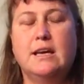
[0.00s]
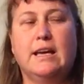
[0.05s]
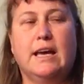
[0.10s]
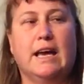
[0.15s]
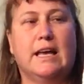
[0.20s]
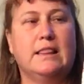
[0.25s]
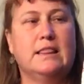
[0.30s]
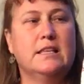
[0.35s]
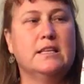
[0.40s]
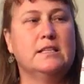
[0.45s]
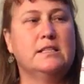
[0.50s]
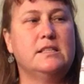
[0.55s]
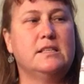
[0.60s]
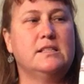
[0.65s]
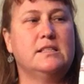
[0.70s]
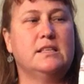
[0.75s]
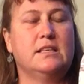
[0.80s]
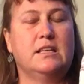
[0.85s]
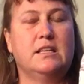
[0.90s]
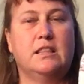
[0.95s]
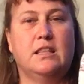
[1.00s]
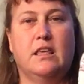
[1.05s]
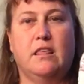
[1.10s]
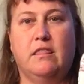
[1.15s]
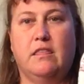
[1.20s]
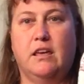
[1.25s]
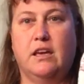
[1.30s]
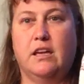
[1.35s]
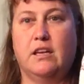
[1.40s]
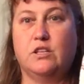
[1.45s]
and this is in
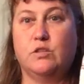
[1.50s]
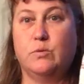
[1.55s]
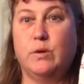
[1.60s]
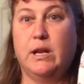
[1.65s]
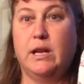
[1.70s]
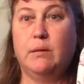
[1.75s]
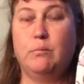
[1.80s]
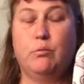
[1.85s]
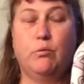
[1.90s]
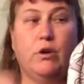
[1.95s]
the Tweeting